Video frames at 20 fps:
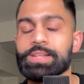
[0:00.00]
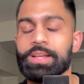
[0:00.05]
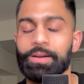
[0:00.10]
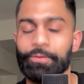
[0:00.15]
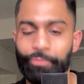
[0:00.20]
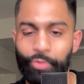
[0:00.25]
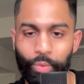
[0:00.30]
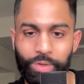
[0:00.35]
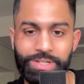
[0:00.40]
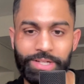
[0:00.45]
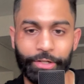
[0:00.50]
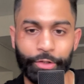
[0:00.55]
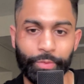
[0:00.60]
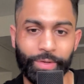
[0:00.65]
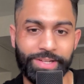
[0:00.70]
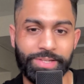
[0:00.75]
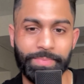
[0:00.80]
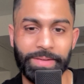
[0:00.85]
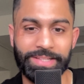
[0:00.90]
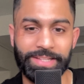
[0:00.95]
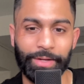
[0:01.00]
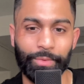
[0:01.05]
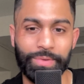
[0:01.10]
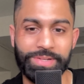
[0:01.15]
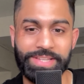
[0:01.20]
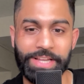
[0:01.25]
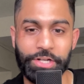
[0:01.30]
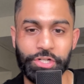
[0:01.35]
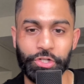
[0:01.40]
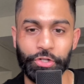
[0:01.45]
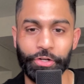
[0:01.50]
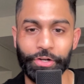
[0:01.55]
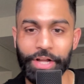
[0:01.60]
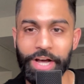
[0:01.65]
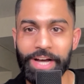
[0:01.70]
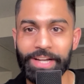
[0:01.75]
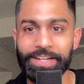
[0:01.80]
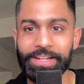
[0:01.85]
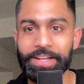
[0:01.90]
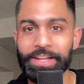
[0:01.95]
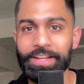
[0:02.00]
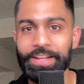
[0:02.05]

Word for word: And of course, are you expecting a recession or not?